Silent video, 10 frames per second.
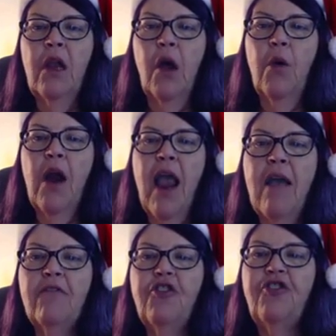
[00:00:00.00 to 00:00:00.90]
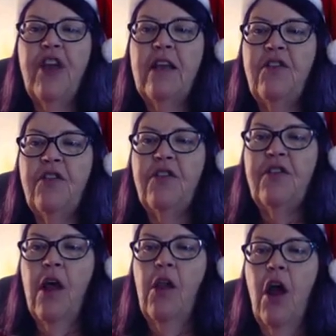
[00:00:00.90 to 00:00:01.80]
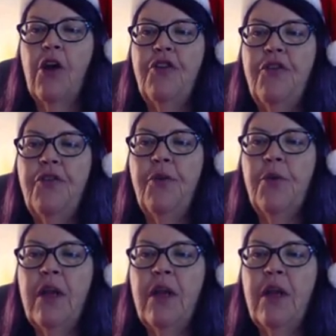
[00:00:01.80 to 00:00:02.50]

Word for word: Lower average days to sell are due to